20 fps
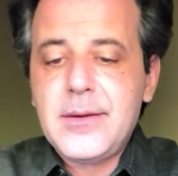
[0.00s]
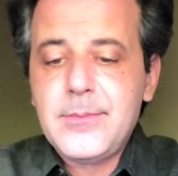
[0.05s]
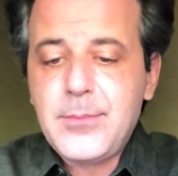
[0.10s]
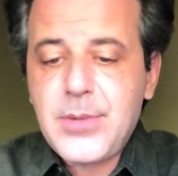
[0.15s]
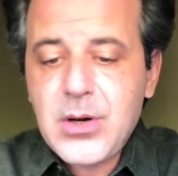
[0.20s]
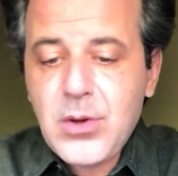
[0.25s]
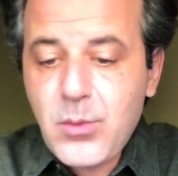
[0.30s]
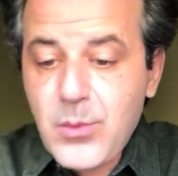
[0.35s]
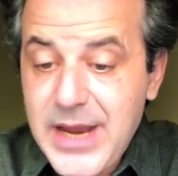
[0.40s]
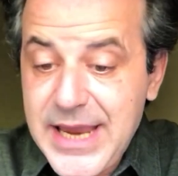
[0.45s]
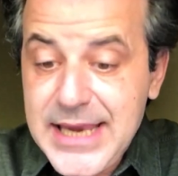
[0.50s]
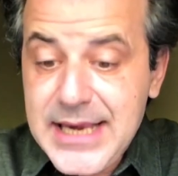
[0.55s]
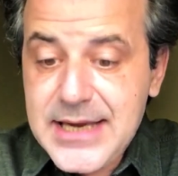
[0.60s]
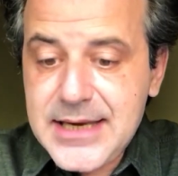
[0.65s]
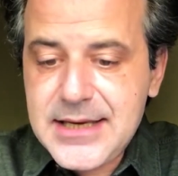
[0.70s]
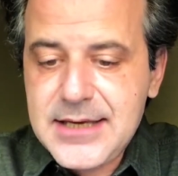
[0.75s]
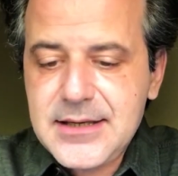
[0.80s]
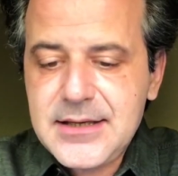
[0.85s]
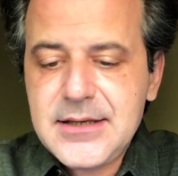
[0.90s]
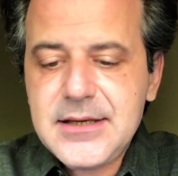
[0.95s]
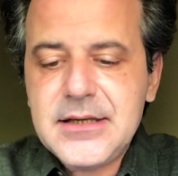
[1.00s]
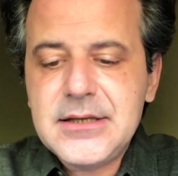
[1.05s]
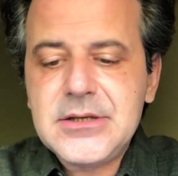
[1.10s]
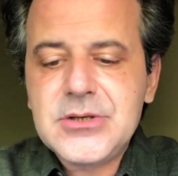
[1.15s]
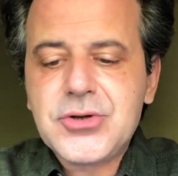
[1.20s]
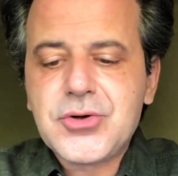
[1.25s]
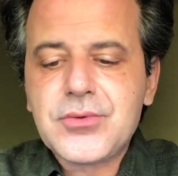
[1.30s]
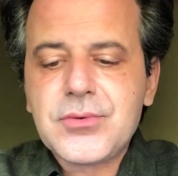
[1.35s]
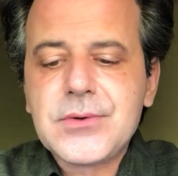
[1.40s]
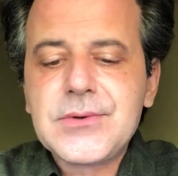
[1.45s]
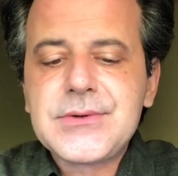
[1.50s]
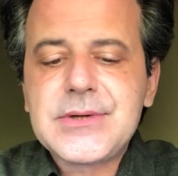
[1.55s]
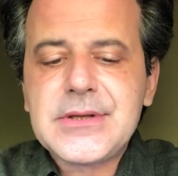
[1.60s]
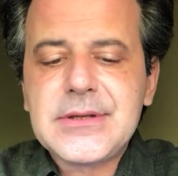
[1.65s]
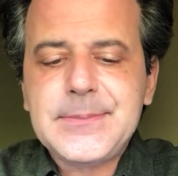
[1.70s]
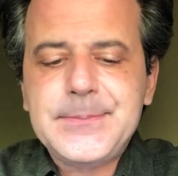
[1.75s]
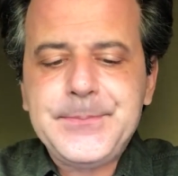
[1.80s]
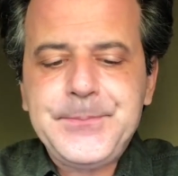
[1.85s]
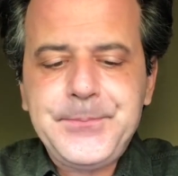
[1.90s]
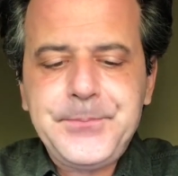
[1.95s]
but awake in
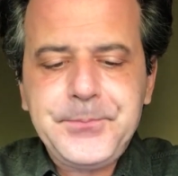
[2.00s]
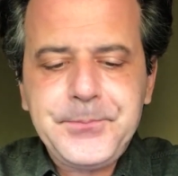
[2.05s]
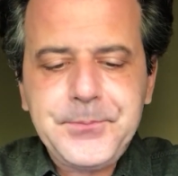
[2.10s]
Jerusalem.